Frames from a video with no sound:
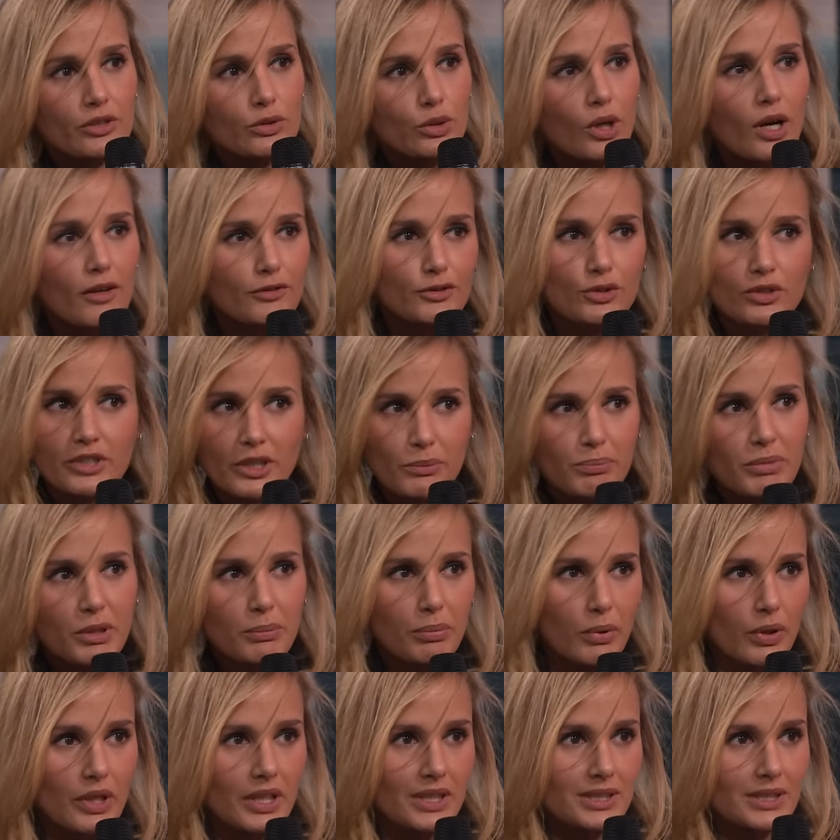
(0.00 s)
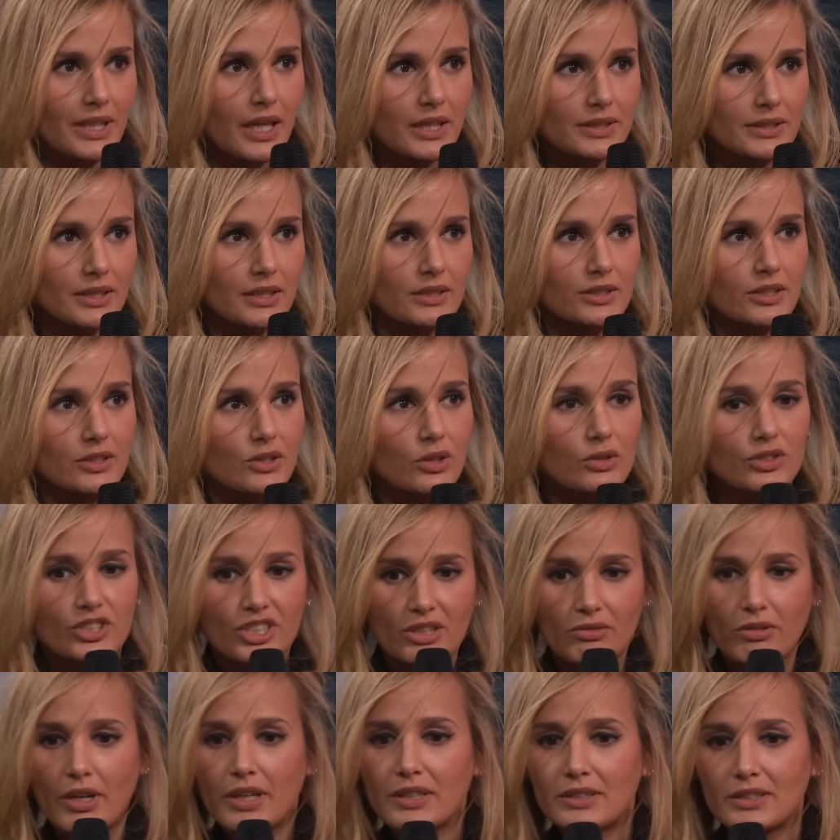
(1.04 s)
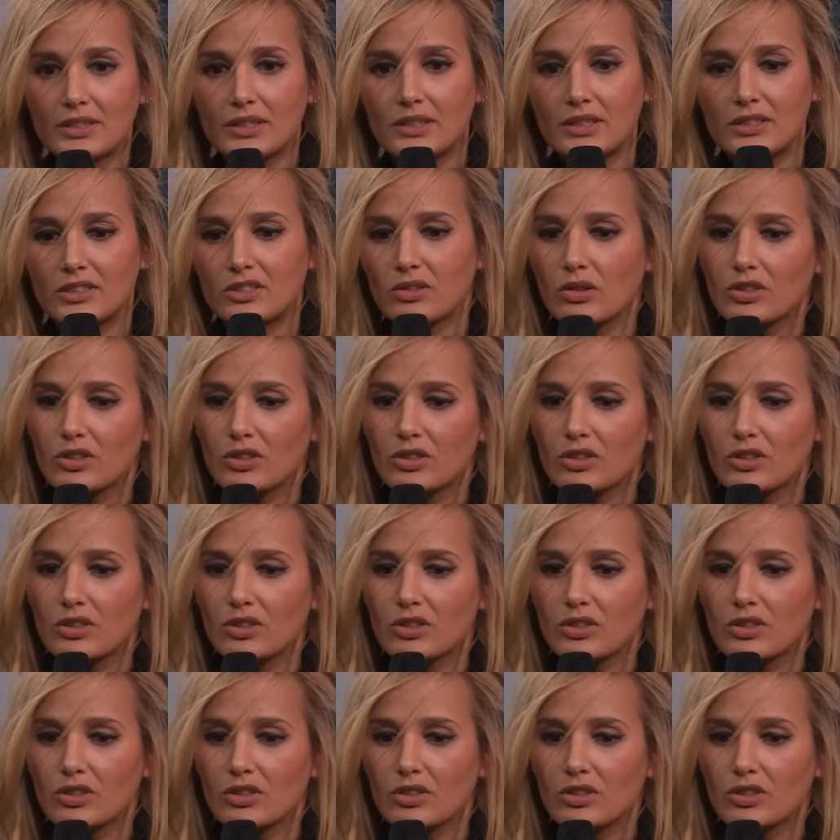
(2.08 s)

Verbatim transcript: you have to get people excited you know directing it's